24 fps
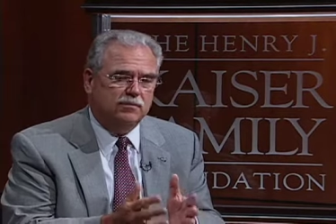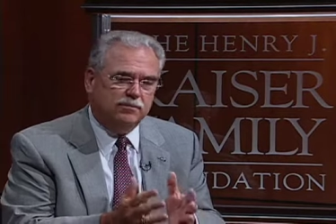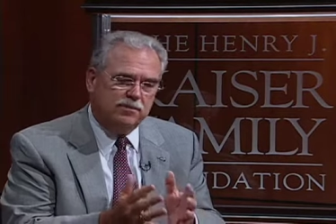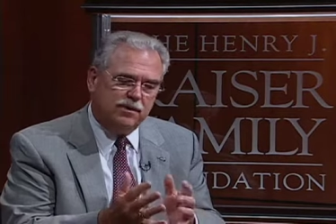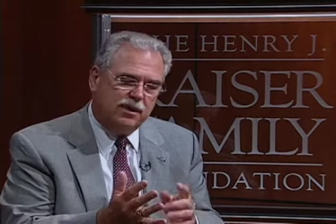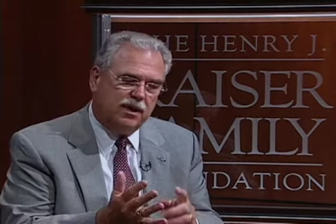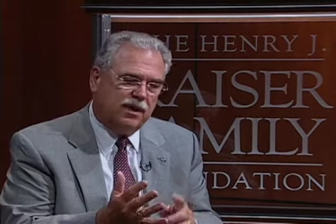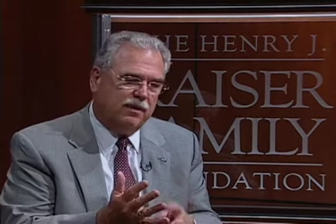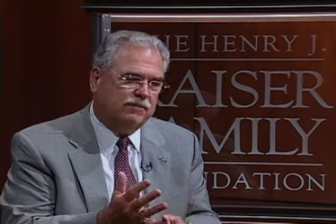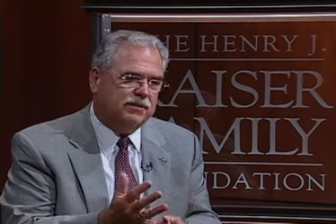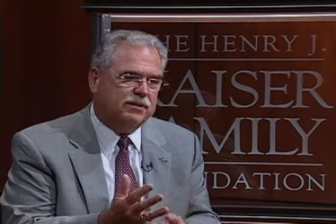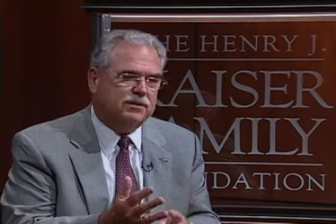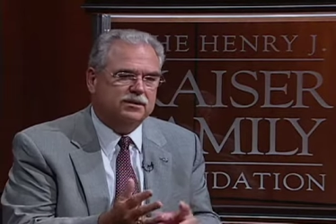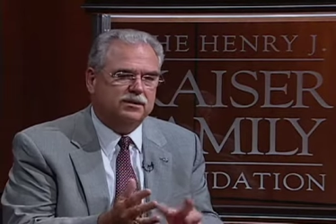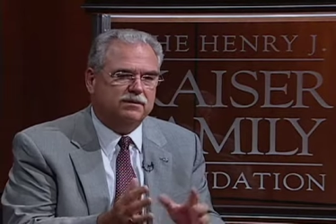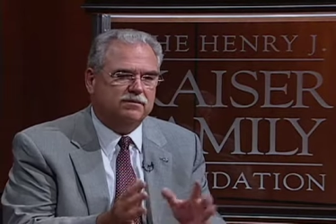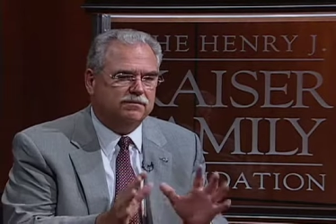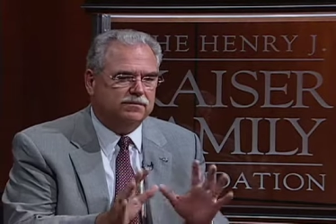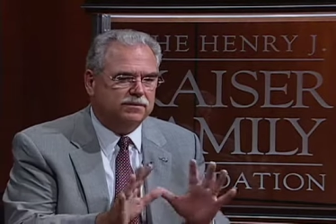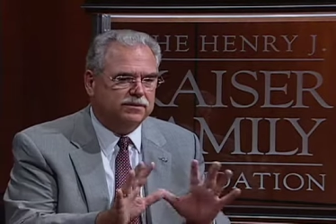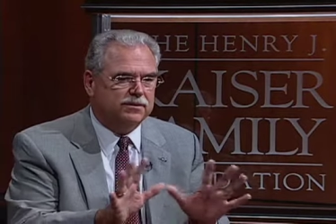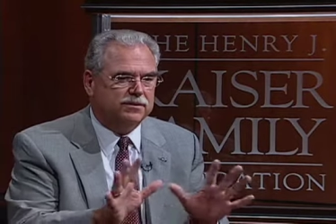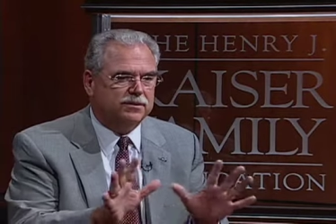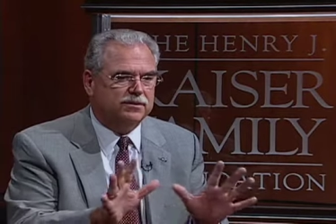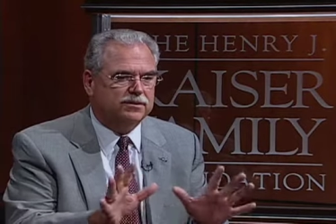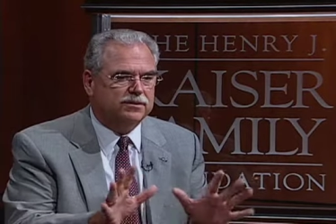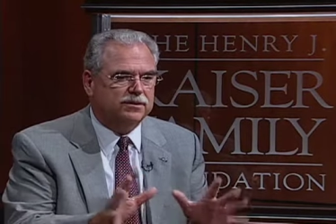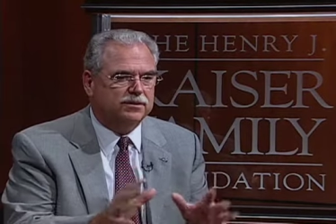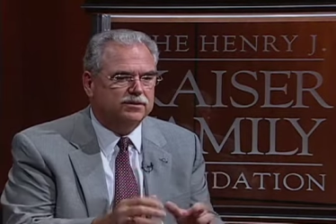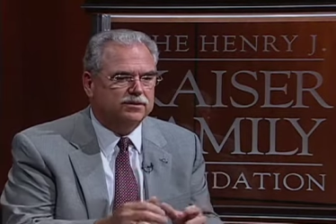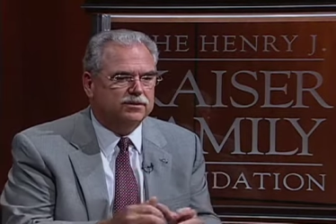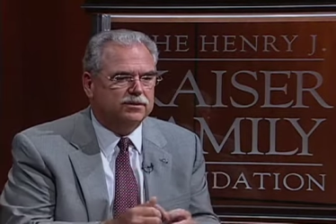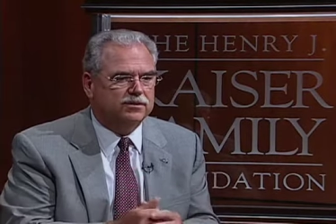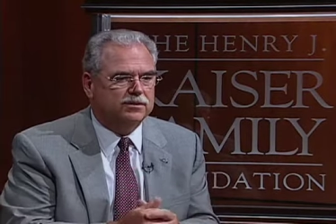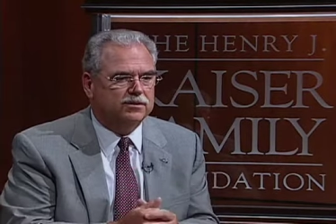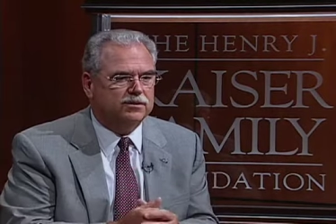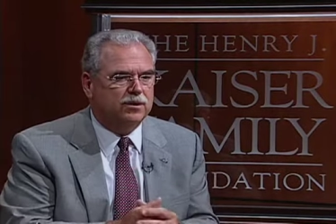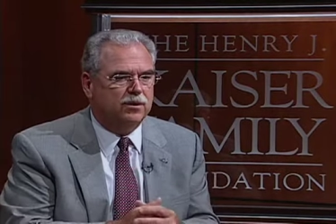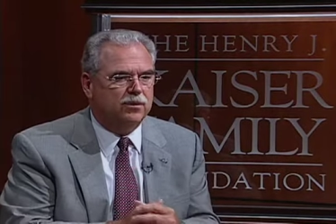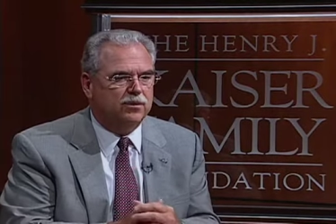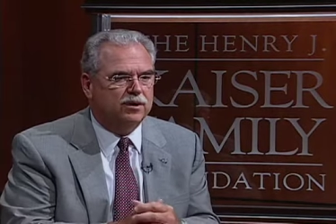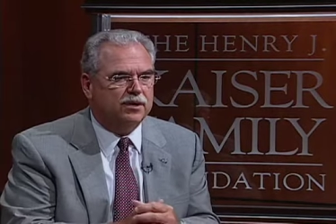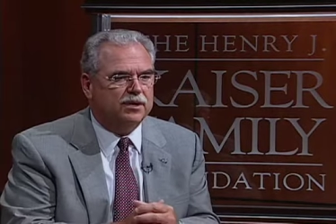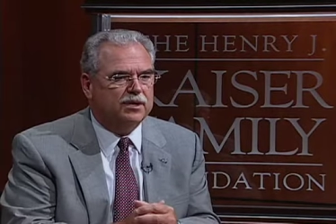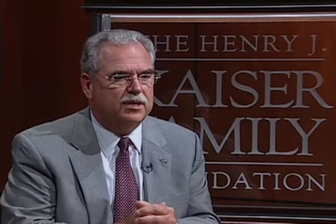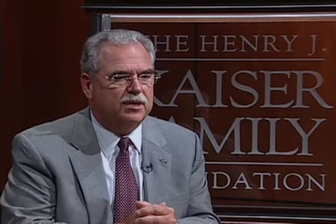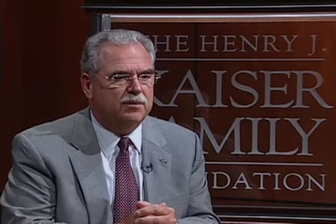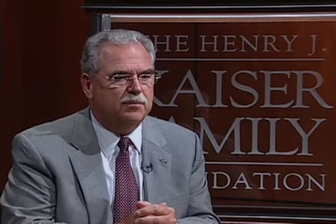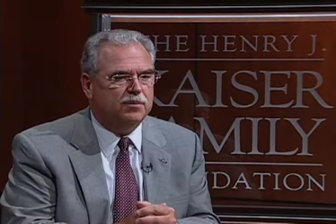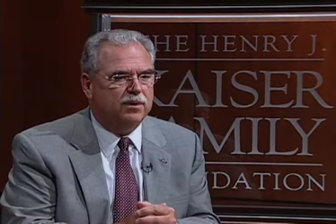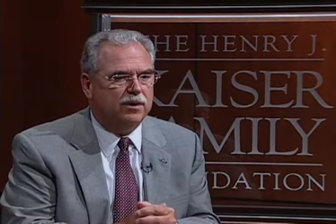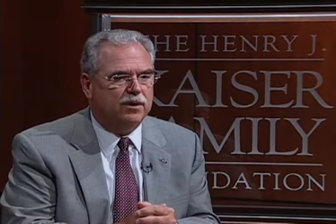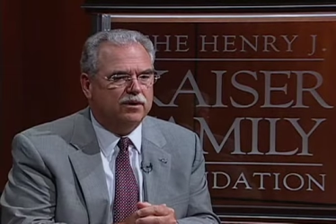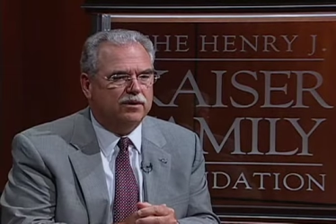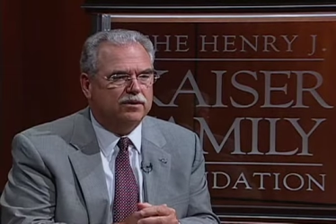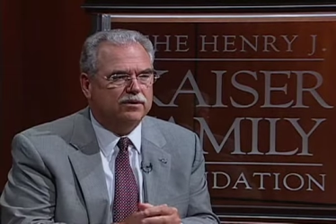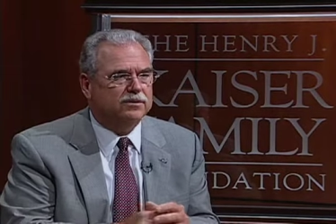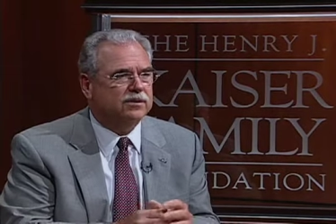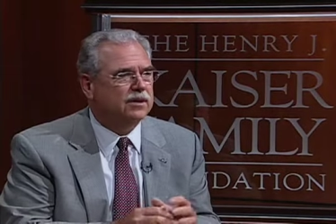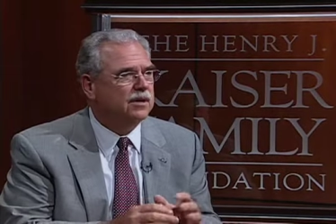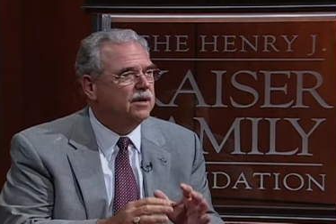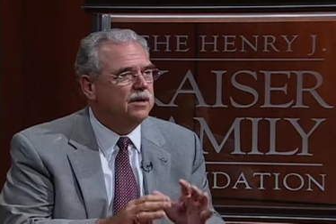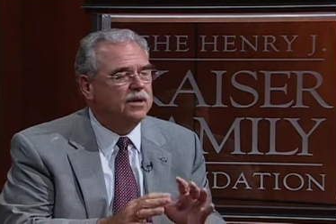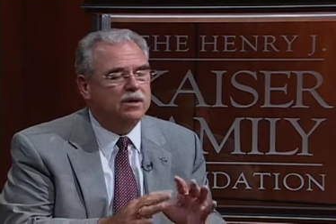but obviously physicians and so on are key partners,